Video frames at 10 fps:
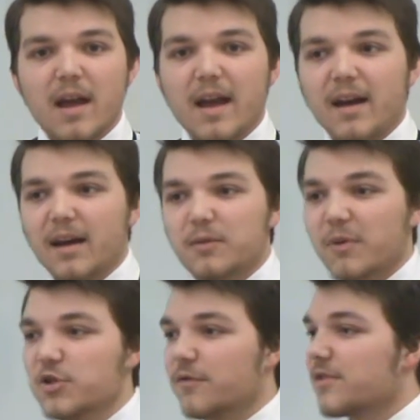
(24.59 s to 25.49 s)
And
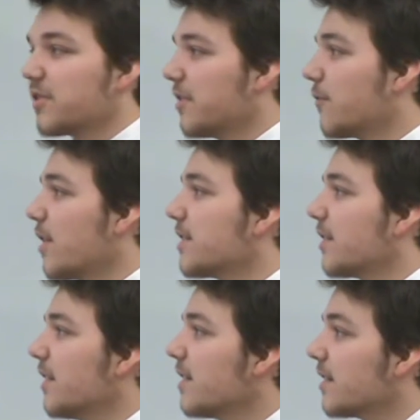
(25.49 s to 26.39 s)
Wedge with the City of
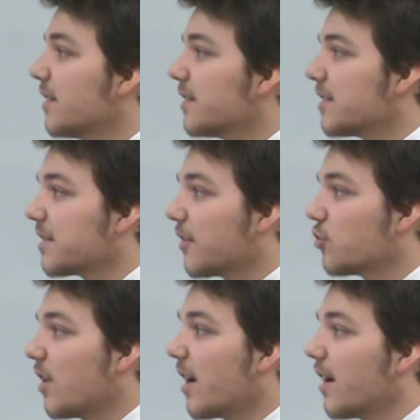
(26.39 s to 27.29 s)
Rice Lake is
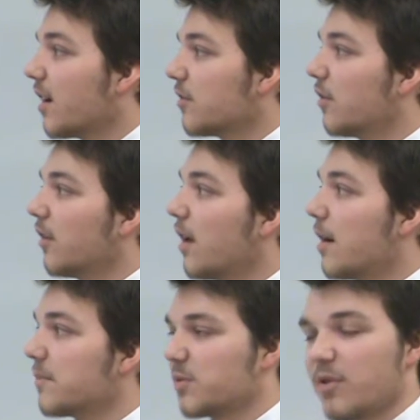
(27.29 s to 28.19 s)
essentially, I handle
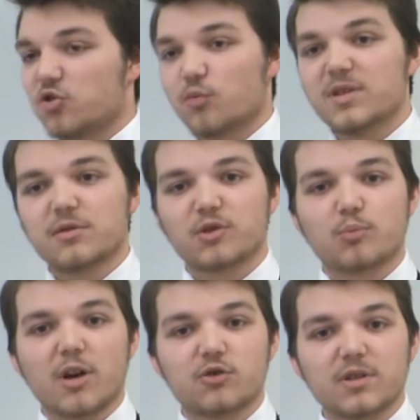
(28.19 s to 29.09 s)
um, special
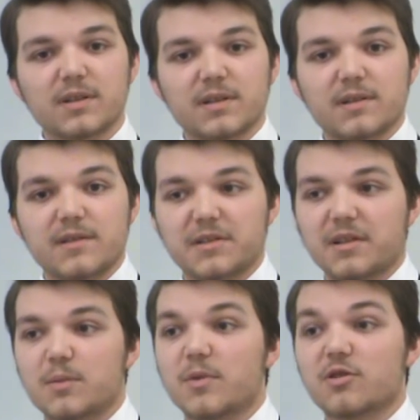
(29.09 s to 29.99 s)
research projects in the
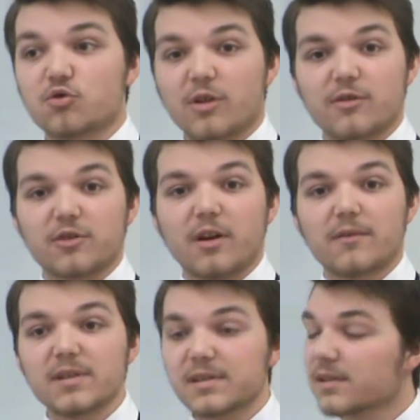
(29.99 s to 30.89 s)
city administrator's
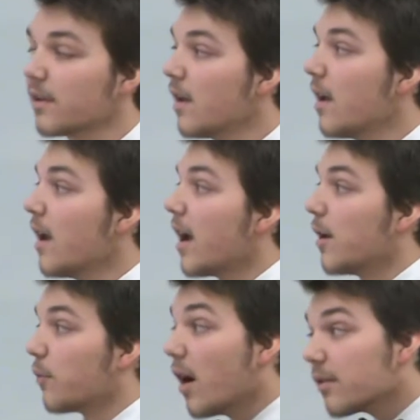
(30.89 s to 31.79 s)
office.
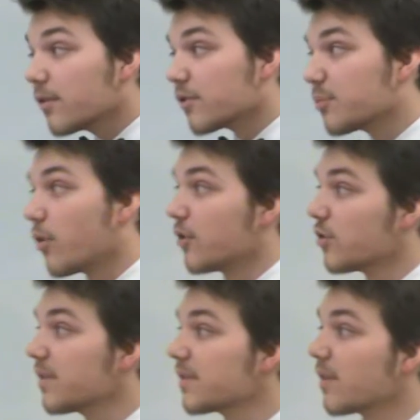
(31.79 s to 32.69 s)
And one of those
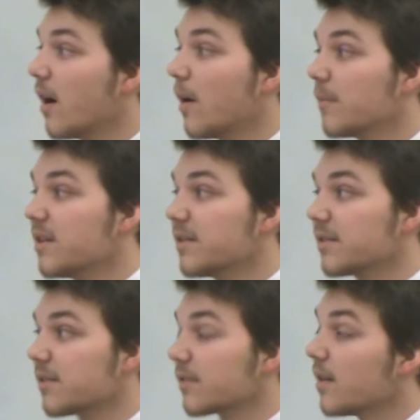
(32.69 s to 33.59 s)
projects um,
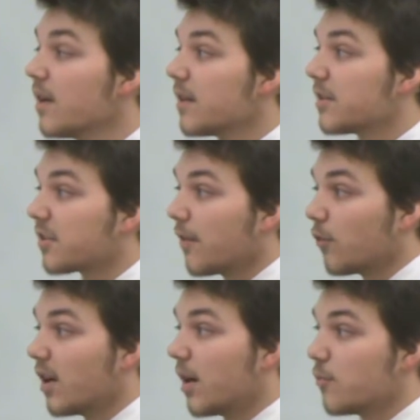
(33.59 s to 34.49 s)
is
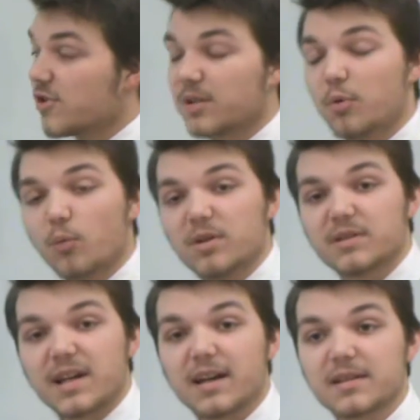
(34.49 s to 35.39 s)
discovering uh, municipal
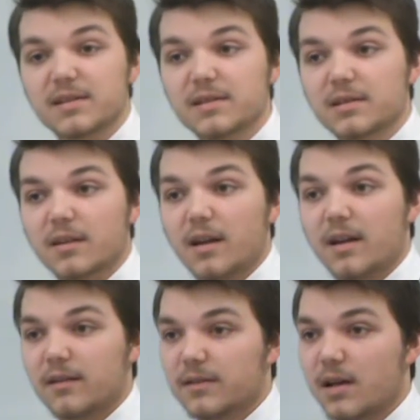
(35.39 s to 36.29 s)
wheel taxes
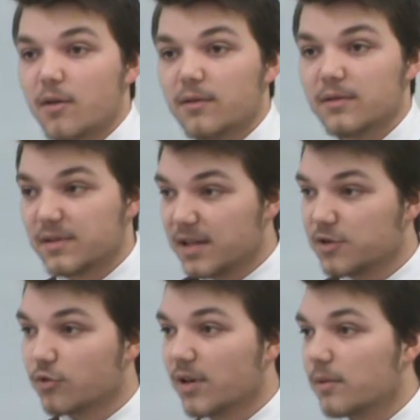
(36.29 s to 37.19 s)
and how they
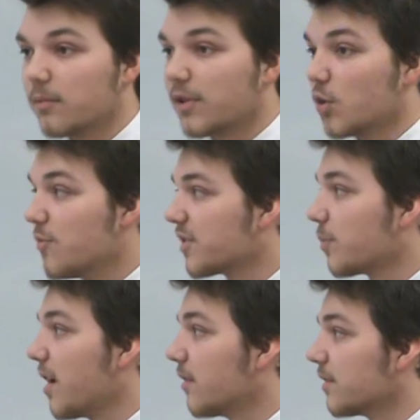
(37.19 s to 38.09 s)
integrate with our
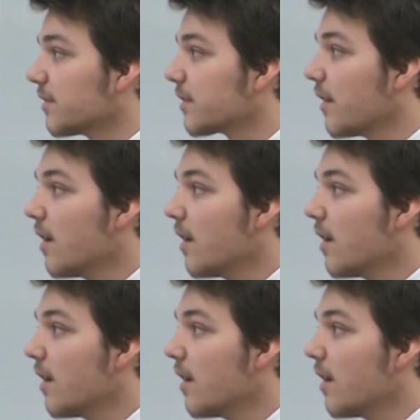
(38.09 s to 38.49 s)
municipalities.